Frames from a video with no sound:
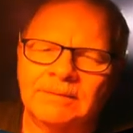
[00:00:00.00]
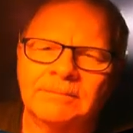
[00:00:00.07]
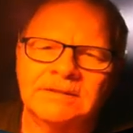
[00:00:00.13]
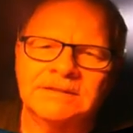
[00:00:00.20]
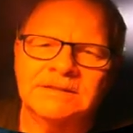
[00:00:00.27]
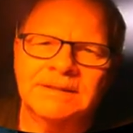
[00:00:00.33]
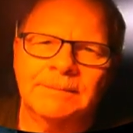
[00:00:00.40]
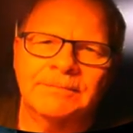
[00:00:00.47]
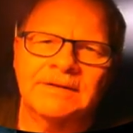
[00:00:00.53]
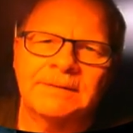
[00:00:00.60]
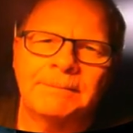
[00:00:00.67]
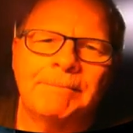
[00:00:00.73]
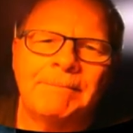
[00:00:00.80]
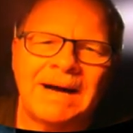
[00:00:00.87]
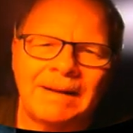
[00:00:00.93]
but something
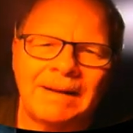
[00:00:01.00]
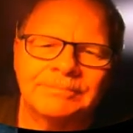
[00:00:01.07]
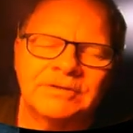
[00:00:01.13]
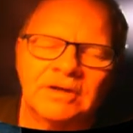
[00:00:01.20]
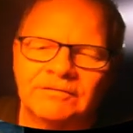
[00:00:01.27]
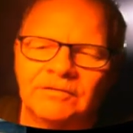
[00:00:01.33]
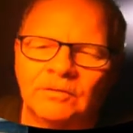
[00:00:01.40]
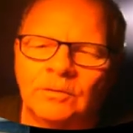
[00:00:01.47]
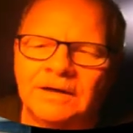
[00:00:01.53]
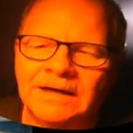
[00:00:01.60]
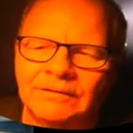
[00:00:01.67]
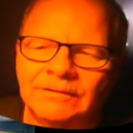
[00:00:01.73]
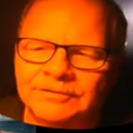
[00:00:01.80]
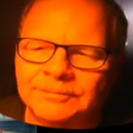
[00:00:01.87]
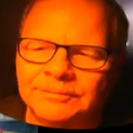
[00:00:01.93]
popped off of what I
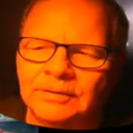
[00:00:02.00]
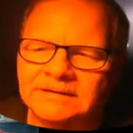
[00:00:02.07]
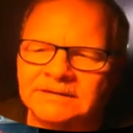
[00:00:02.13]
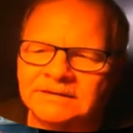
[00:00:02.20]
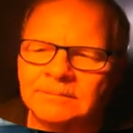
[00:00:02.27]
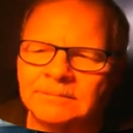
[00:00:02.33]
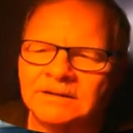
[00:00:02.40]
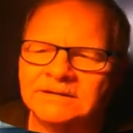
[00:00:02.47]
was pressing because it